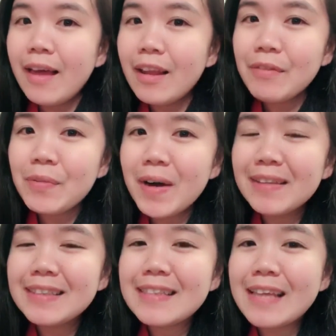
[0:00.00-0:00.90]
Hello
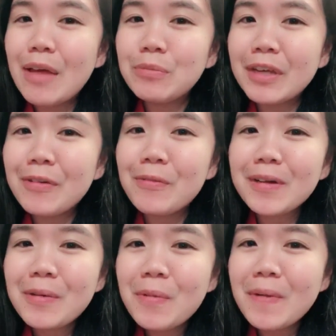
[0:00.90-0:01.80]
everyone, this is MJ.
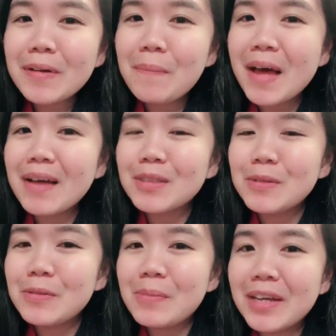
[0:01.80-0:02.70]
Welcome and welcome back
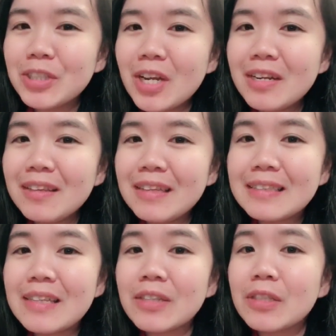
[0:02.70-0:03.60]
to my channel. This
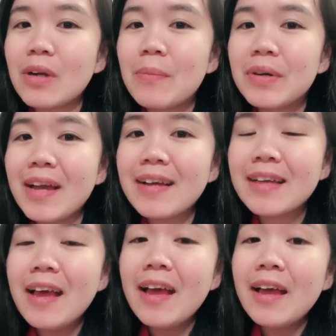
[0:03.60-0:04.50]
is Chandra React
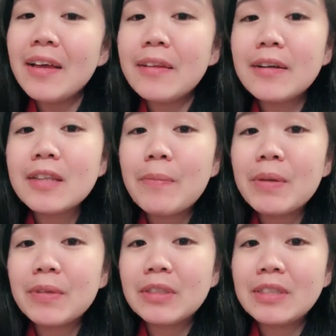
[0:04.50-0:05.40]
and our
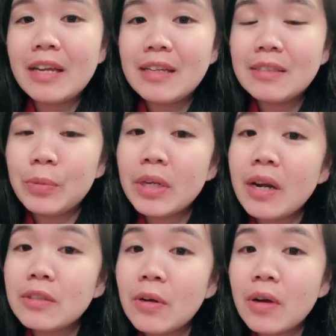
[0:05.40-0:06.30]
topic for today is we're
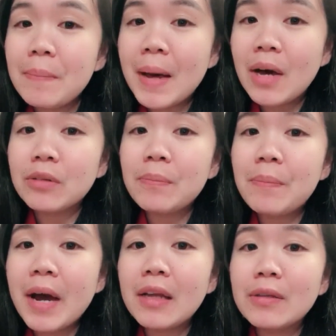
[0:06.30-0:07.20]
gonna talk about
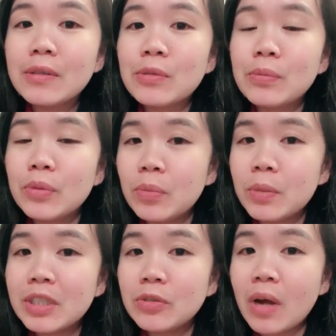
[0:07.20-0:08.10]
Bailu's
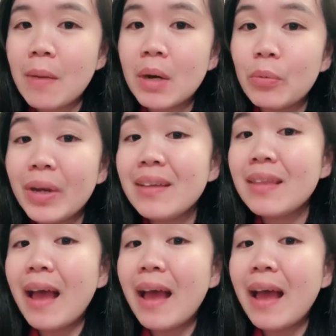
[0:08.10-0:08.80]
rumor drama with